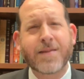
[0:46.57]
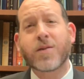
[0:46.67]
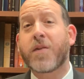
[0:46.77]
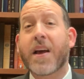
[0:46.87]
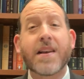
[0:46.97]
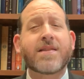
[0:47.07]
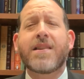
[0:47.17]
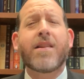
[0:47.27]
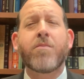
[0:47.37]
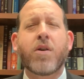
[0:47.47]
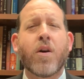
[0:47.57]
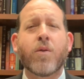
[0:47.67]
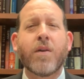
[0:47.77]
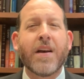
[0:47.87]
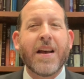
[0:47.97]
And so the Hasidim
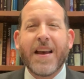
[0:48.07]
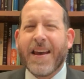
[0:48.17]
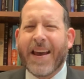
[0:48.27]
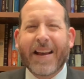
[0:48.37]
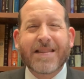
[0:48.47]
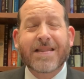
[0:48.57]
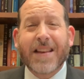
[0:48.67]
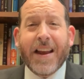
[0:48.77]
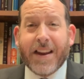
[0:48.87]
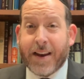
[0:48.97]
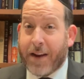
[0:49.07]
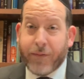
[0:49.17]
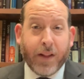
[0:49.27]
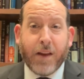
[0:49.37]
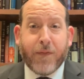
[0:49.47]
go excited
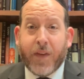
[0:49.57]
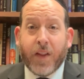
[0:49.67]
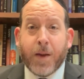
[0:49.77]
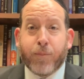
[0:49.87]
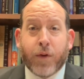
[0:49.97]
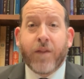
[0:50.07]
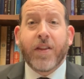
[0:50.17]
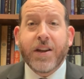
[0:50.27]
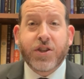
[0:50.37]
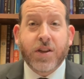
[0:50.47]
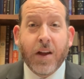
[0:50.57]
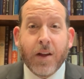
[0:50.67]
and really feeling privileged